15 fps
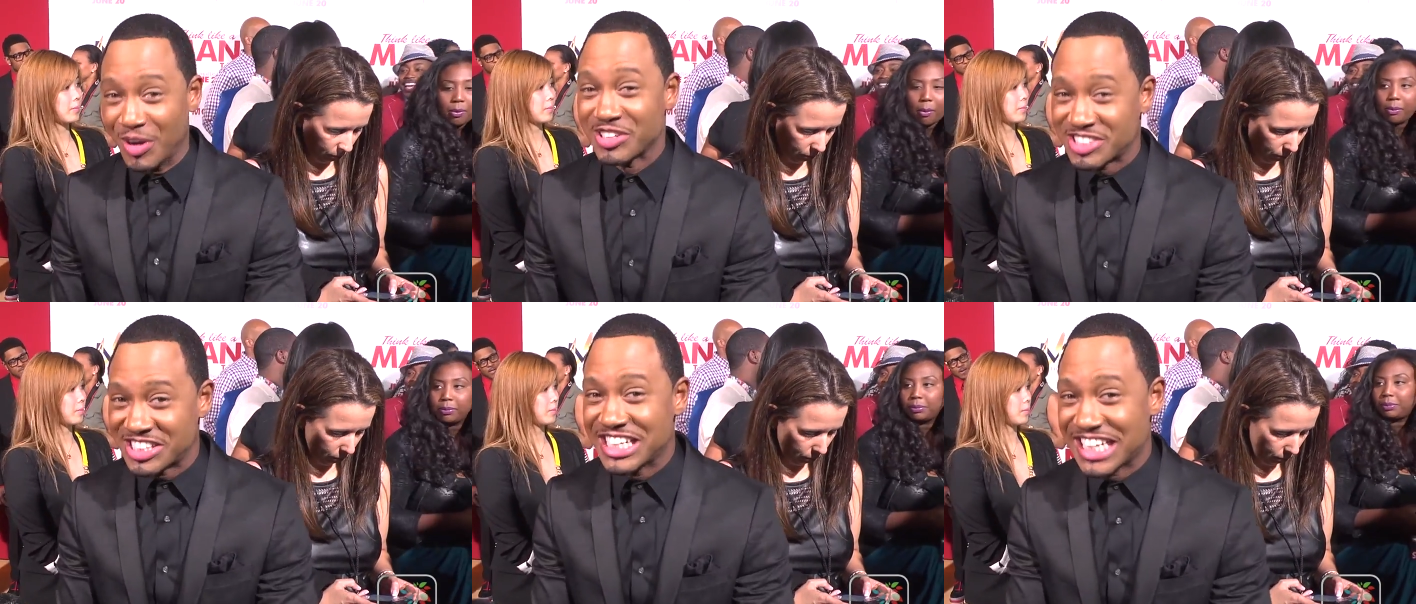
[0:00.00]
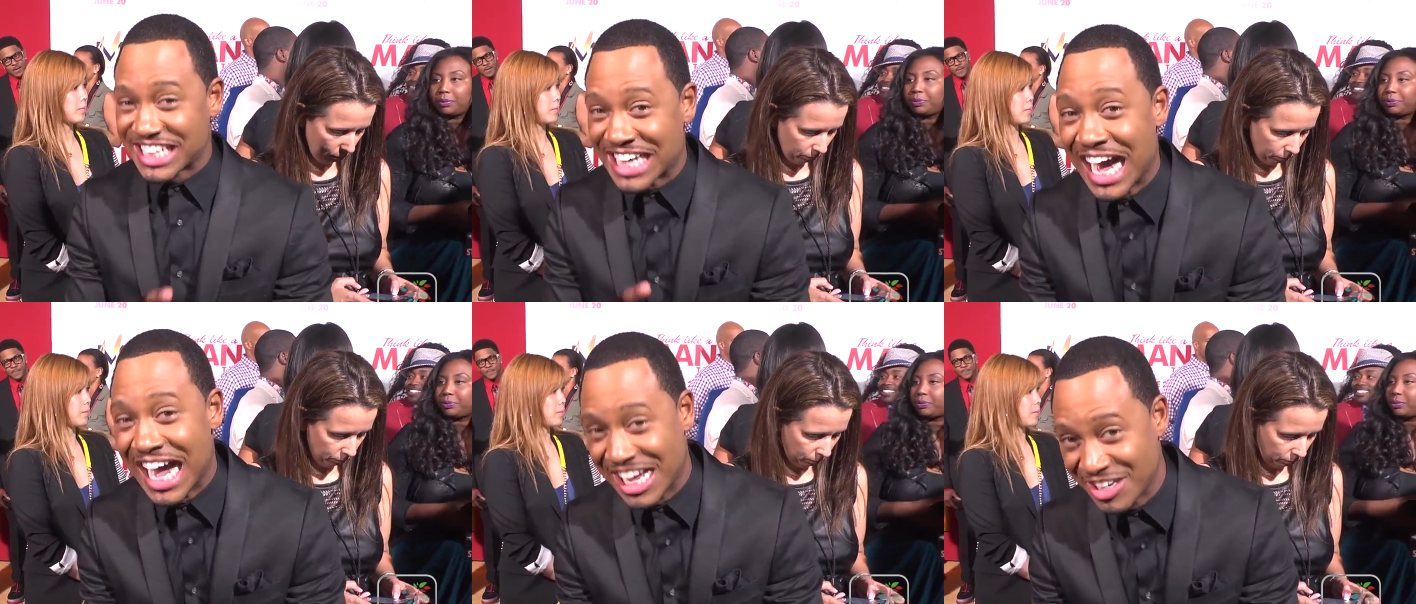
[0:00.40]
Speaker 1: We'll see the
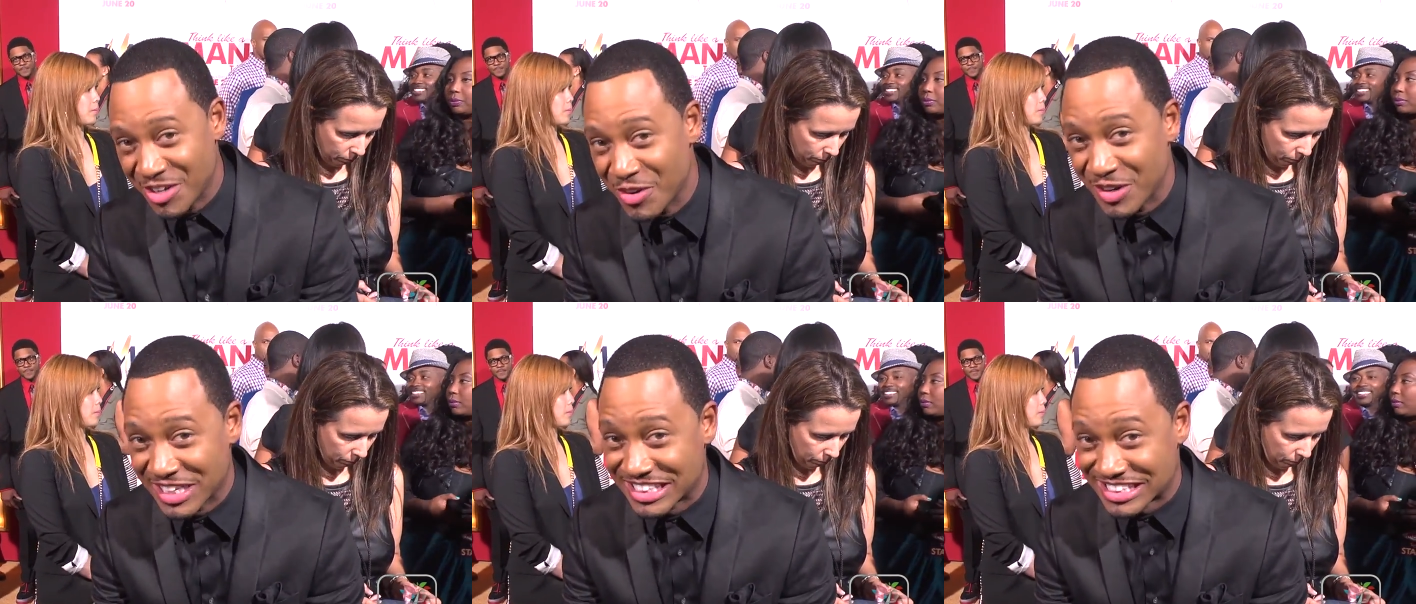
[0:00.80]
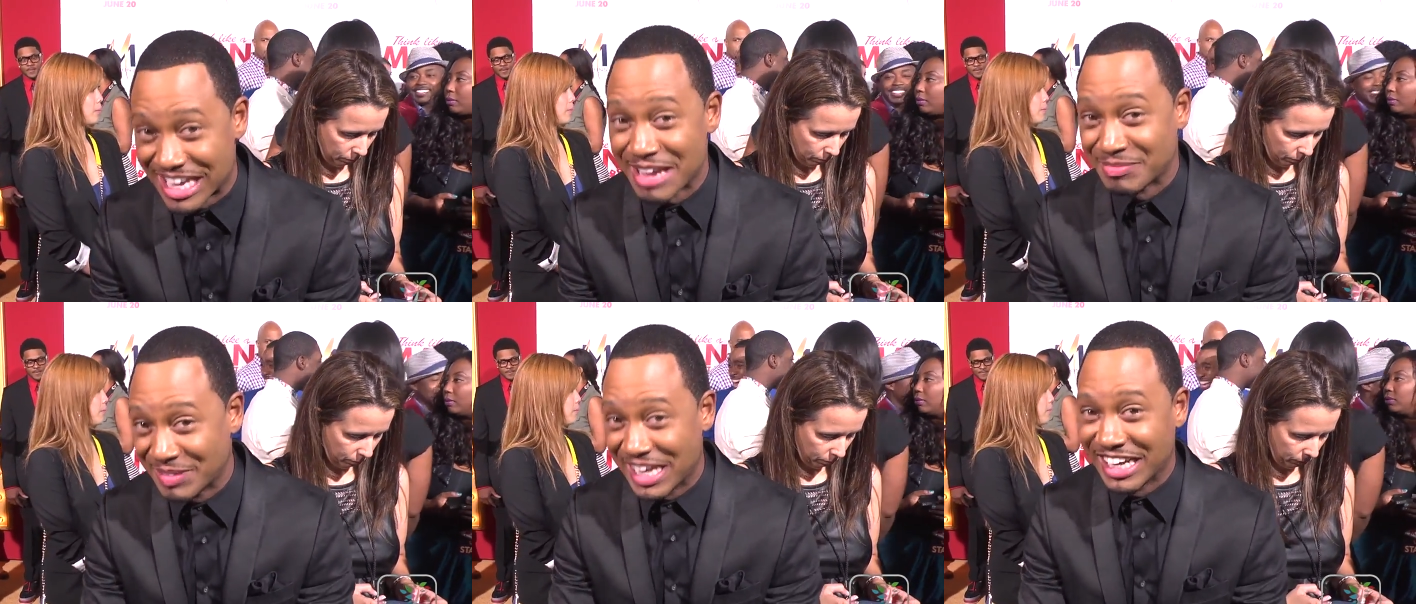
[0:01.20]
continuity
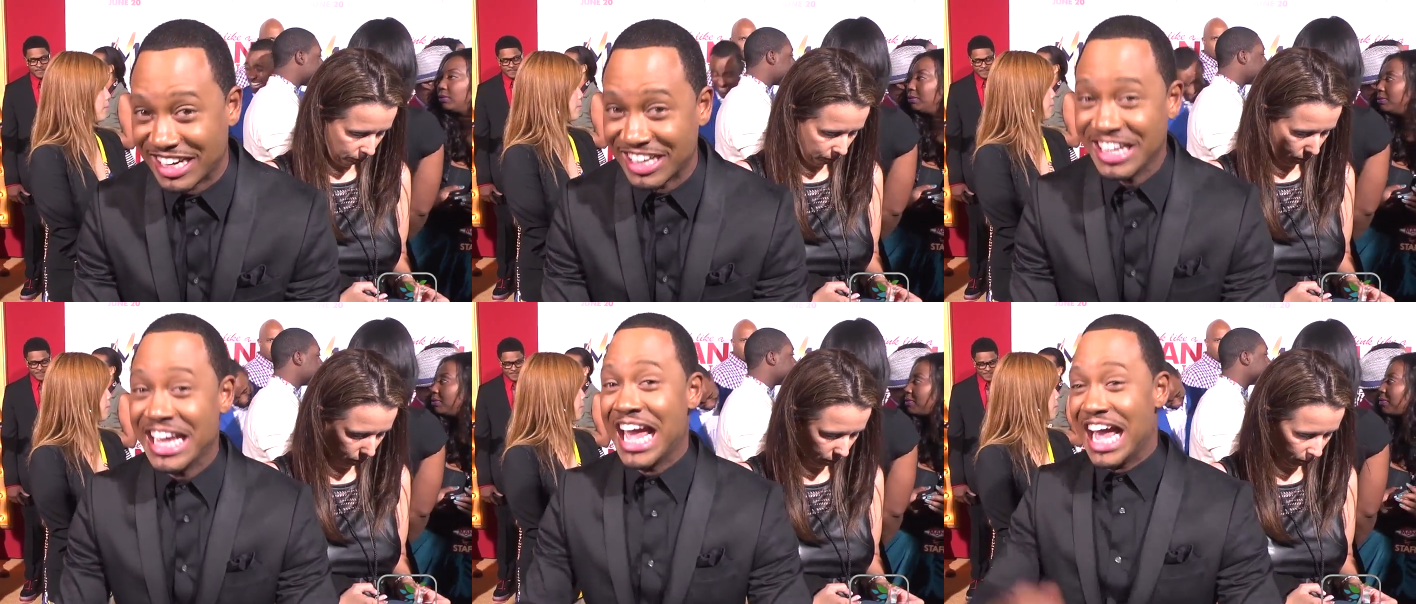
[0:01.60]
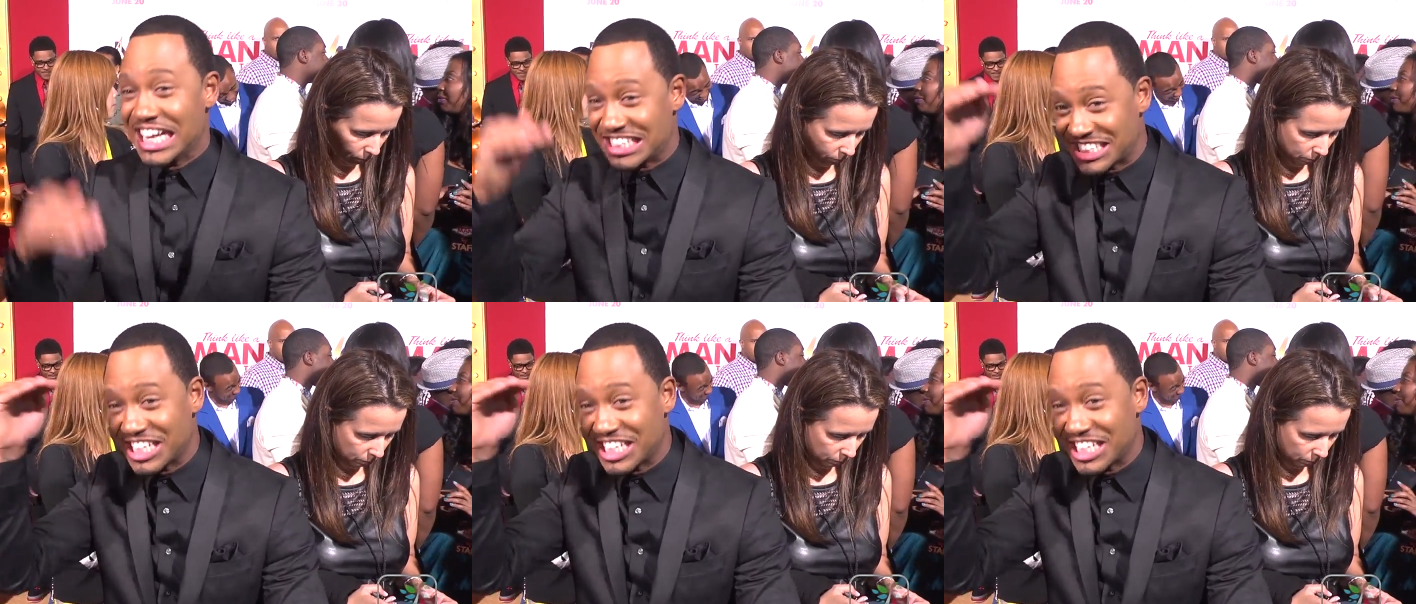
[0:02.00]
tape later and